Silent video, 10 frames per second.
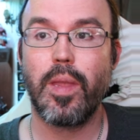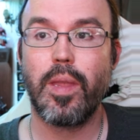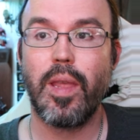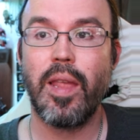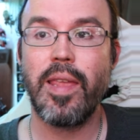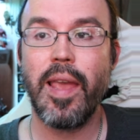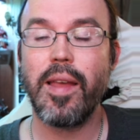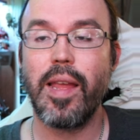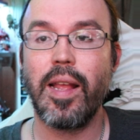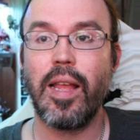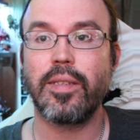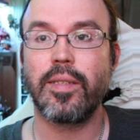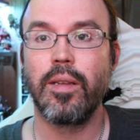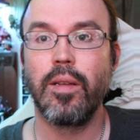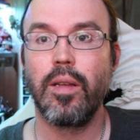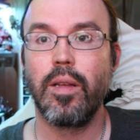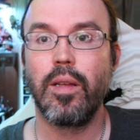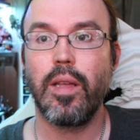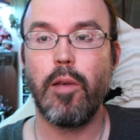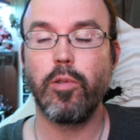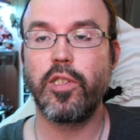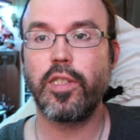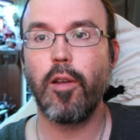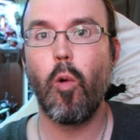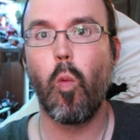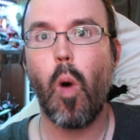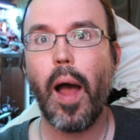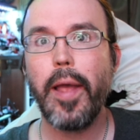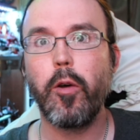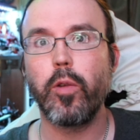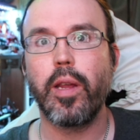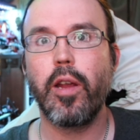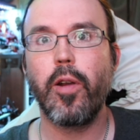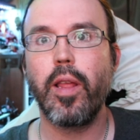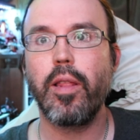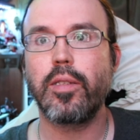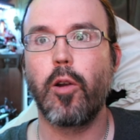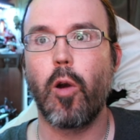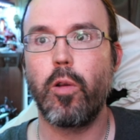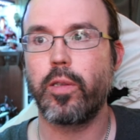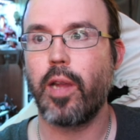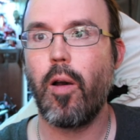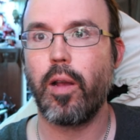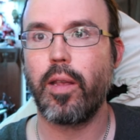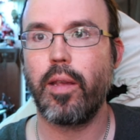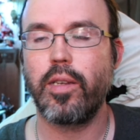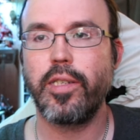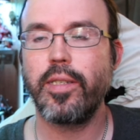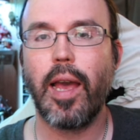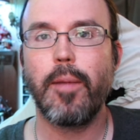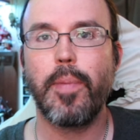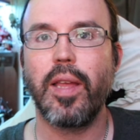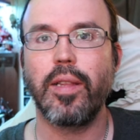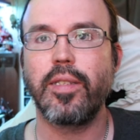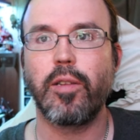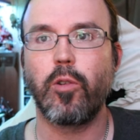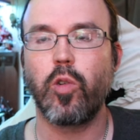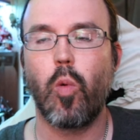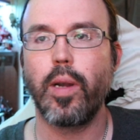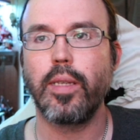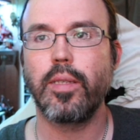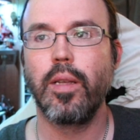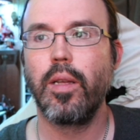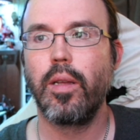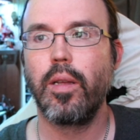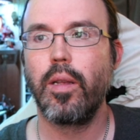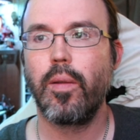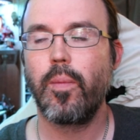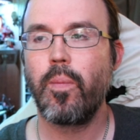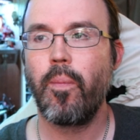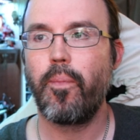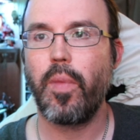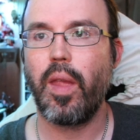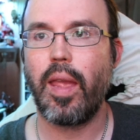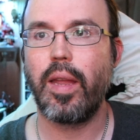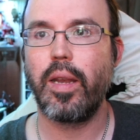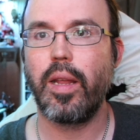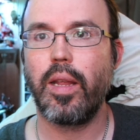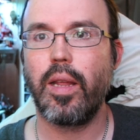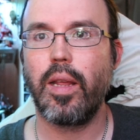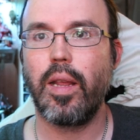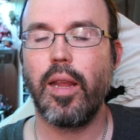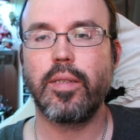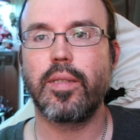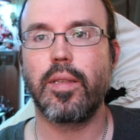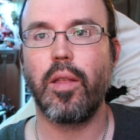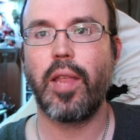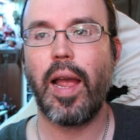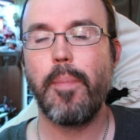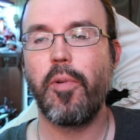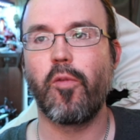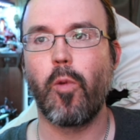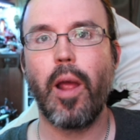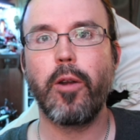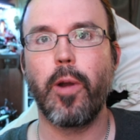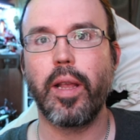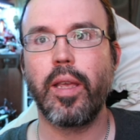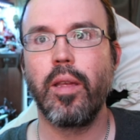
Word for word: and yeah, it, it's it was just so wild hearing this girl talk because she's got to be at least in her 20s. And it's the type of rhetoric